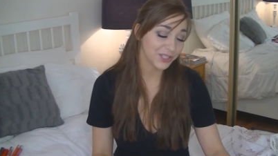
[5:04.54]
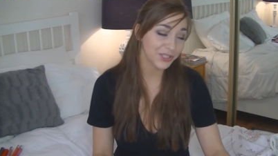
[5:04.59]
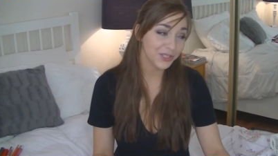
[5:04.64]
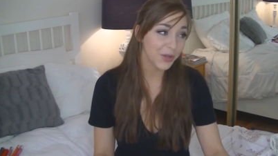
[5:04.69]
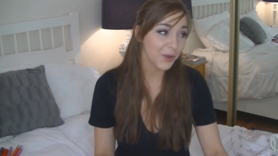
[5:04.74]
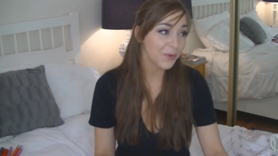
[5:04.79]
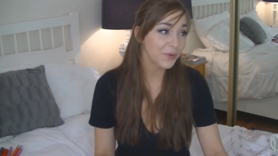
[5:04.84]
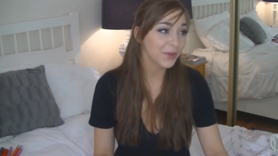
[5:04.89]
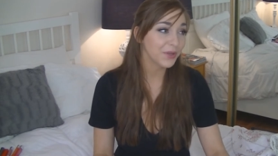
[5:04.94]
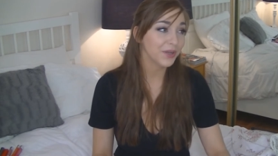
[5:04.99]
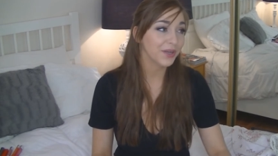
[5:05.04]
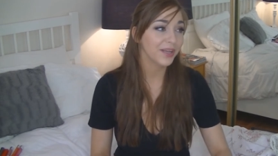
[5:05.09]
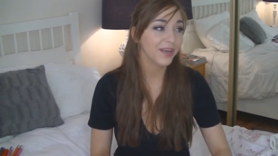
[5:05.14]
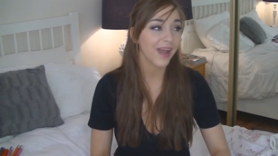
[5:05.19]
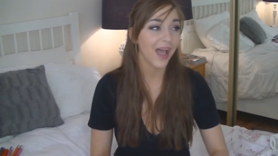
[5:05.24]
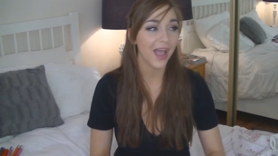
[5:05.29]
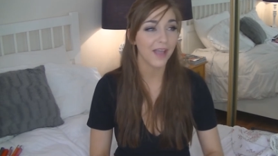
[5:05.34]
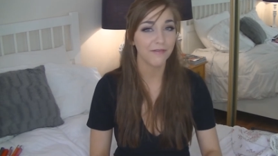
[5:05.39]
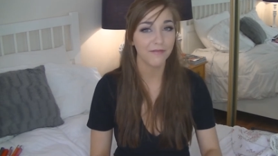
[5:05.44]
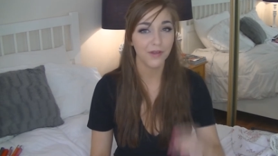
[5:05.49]
so good.
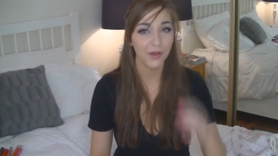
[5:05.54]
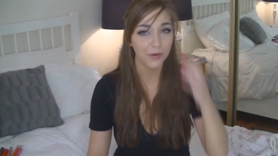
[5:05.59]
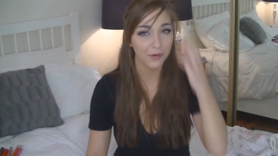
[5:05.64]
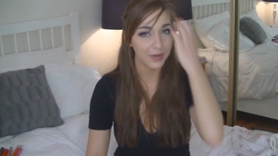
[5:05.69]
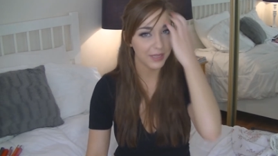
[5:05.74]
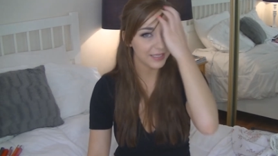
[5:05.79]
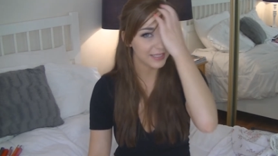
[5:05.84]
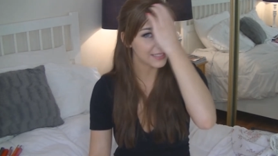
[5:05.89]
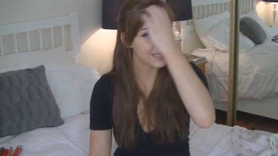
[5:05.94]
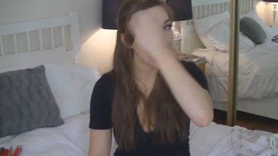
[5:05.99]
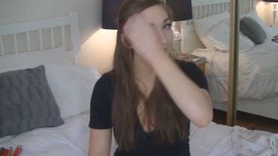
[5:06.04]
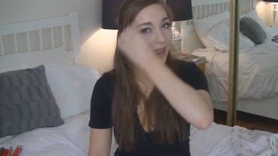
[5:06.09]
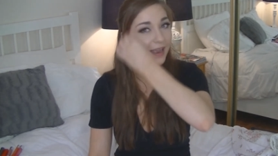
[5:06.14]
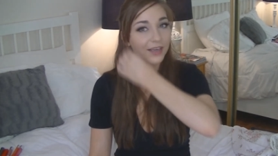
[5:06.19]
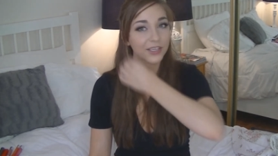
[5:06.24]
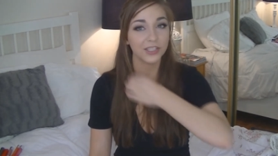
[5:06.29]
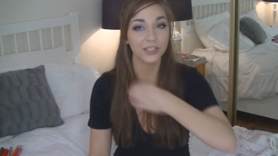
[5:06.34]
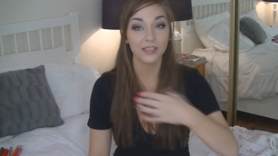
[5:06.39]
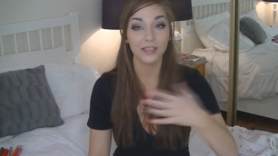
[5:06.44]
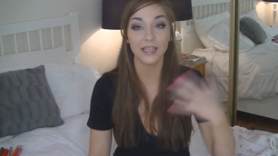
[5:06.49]
I've noticed
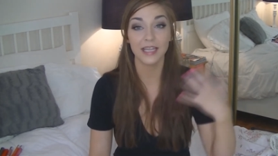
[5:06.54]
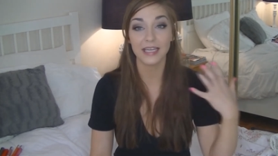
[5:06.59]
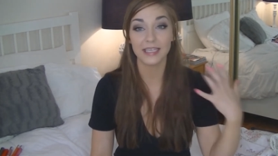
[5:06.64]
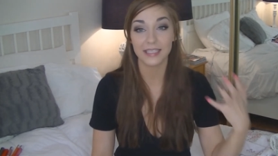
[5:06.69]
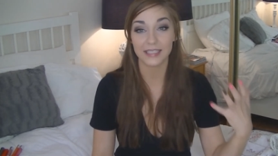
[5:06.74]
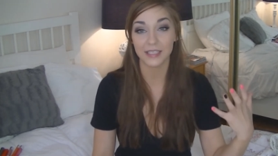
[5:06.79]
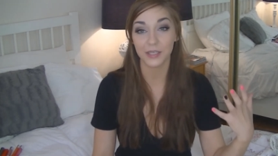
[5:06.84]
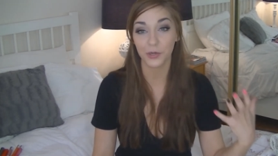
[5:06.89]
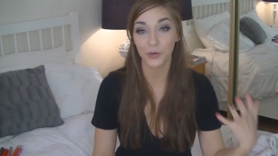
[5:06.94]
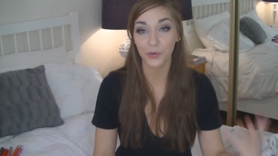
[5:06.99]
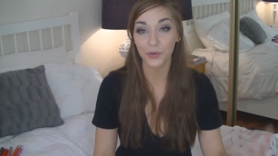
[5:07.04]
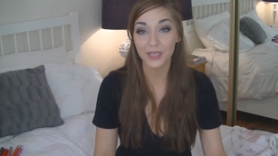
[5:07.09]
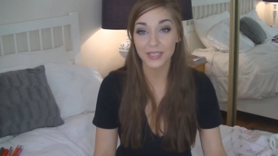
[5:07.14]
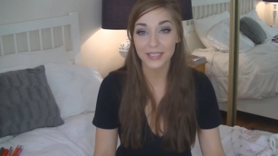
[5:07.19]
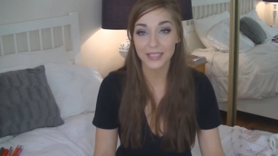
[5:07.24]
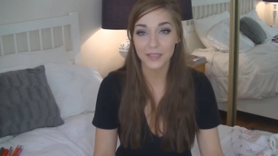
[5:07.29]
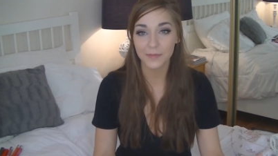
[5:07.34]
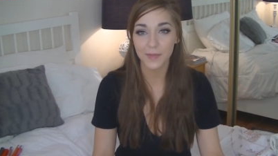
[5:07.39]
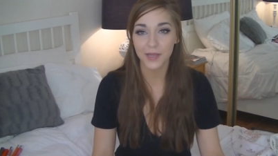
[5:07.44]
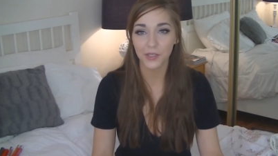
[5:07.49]
actually that it doesn't
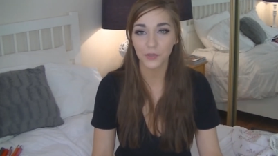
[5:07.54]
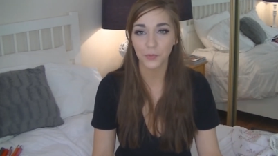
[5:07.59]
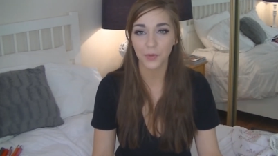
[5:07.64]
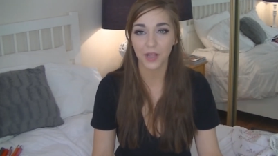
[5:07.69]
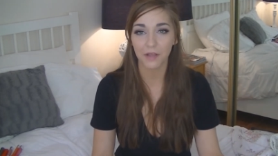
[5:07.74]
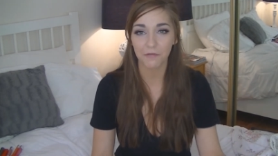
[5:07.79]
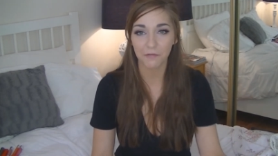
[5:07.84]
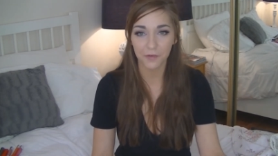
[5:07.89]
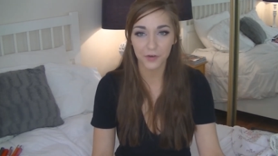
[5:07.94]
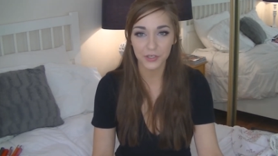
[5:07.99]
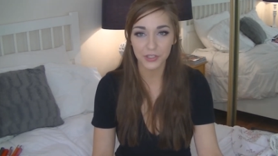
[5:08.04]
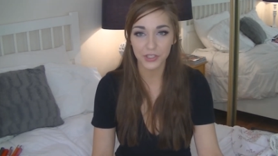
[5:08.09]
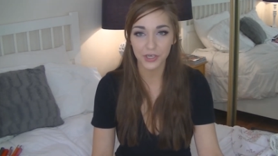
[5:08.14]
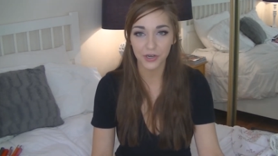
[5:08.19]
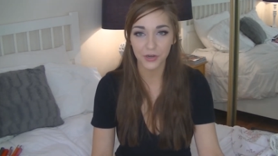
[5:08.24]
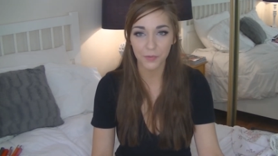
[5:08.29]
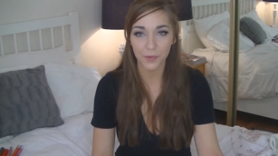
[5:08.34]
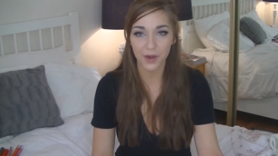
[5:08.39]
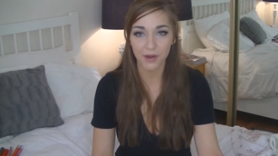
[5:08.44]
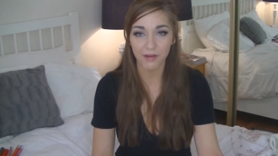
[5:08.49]
crease as much when I first
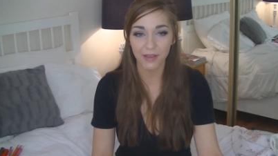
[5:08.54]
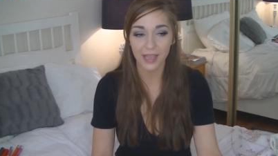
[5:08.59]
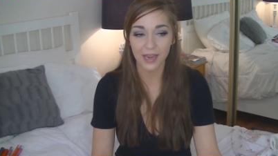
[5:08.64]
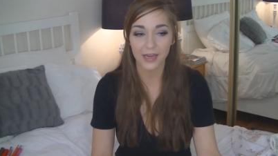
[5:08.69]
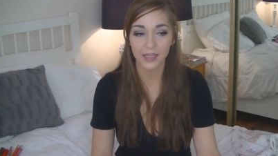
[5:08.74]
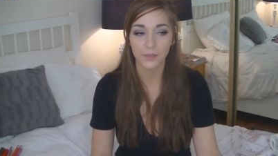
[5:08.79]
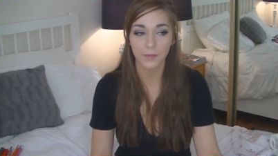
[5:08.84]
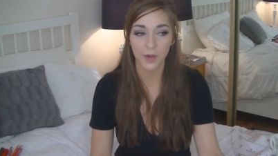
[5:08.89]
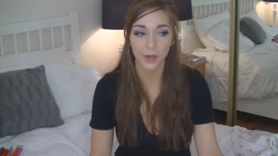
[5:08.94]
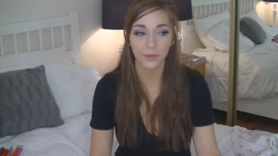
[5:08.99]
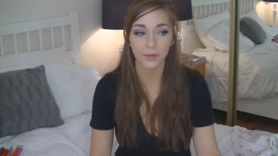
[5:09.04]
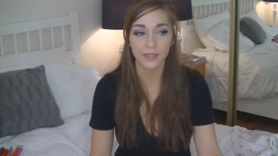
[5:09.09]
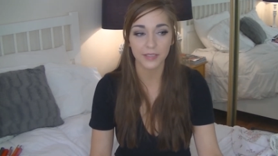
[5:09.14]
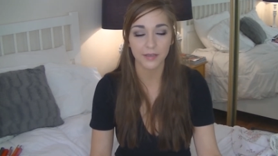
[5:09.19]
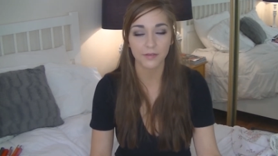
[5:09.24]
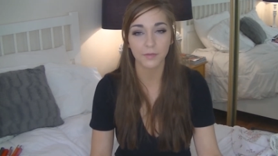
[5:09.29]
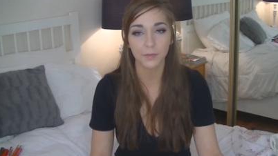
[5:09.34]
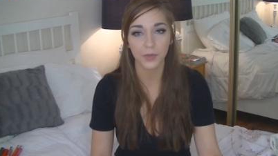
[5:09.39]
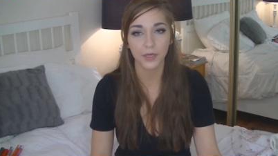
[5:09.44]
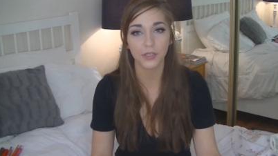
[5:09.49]
started wearing it. It's probably because
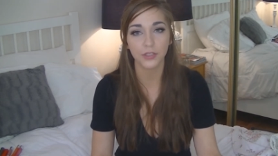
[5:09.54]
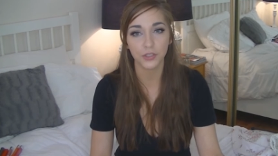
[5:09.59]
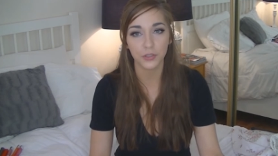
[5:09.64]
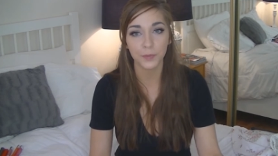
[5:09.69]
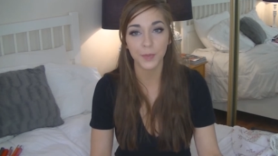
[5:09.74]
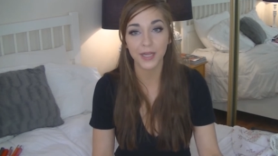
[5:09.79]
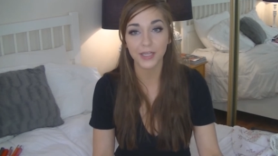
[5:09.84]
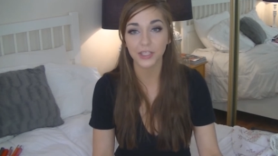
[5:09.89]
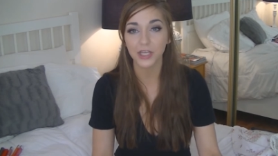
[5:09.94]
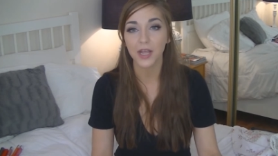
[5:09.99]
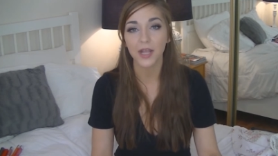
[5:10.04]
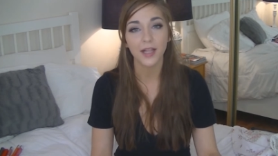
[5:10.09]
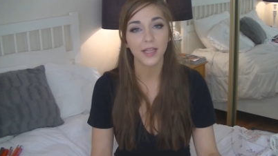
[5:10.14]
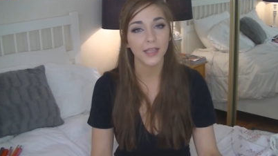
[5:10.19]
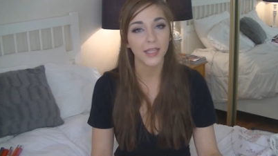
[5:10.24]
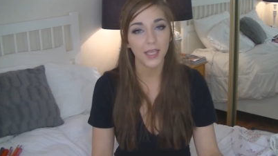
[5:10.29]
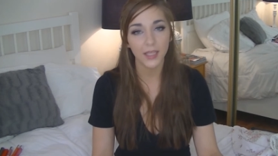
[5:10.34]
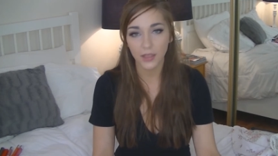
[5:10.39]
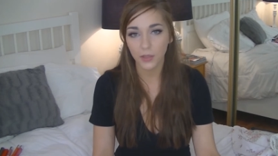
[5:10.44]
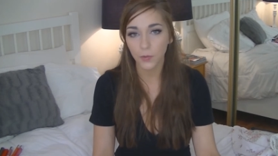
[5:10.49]
I was putting too much.
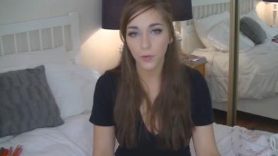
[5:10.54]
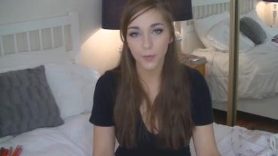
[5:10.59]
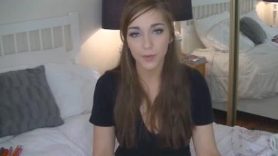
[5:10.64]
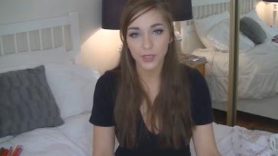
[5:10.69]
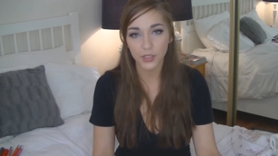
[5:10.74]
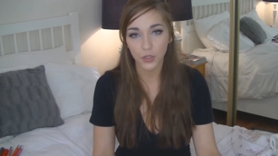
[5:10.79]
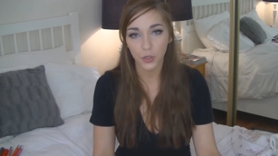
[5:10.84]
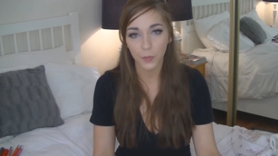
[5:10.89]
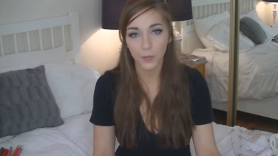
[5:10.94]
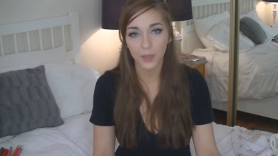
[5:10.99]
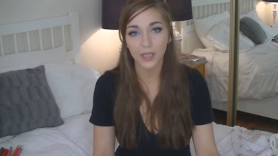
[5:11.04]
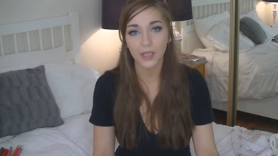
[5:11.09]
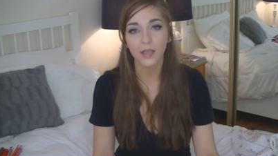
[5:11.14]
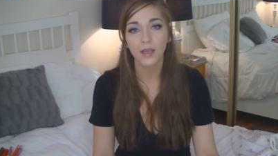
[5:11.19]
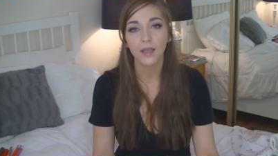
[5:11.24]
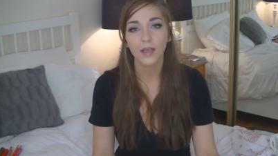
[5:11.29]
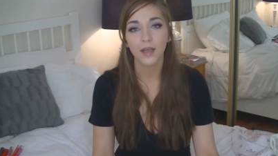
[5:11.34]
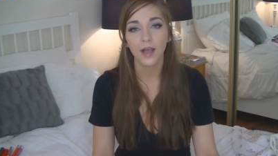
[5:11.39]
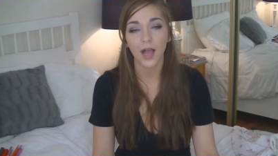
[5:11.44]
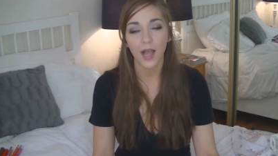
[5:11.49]
Like the woman told me
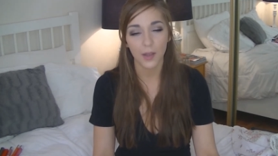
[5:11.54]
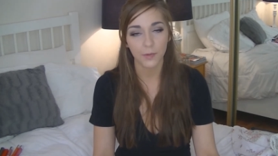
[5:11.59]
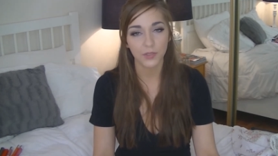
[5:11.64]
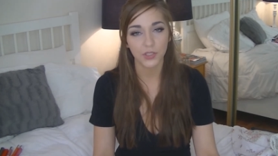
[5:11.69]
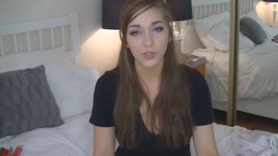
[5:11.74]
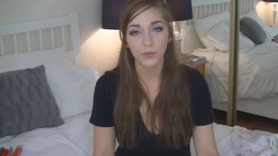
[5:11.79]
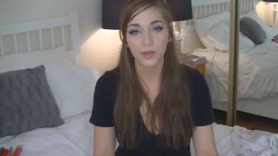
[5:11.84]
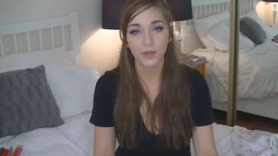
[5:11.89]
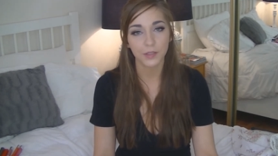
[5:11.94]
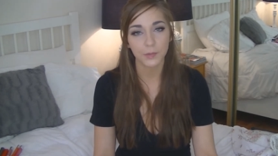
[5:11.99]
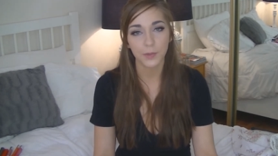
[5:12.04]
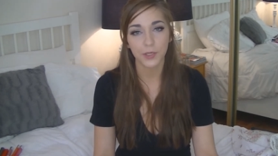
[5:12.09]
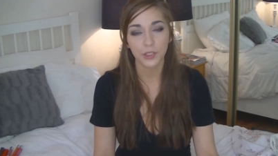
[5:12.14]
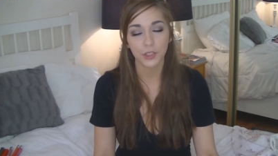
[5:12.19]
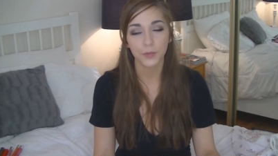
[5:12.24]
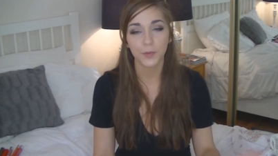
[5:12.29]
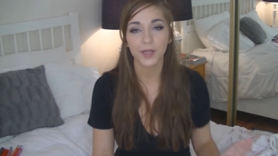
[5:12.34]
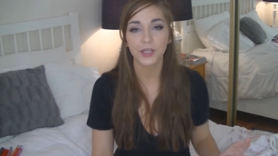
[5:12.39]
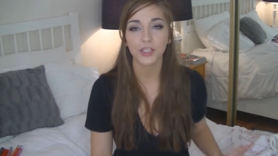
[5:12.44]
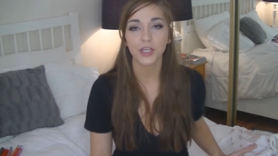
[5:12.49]
I was putting
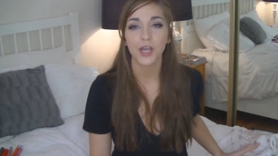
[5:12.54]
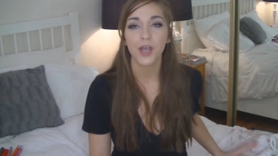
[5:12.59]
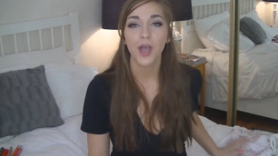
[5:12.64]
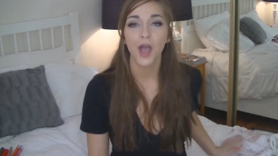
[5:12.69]
too much.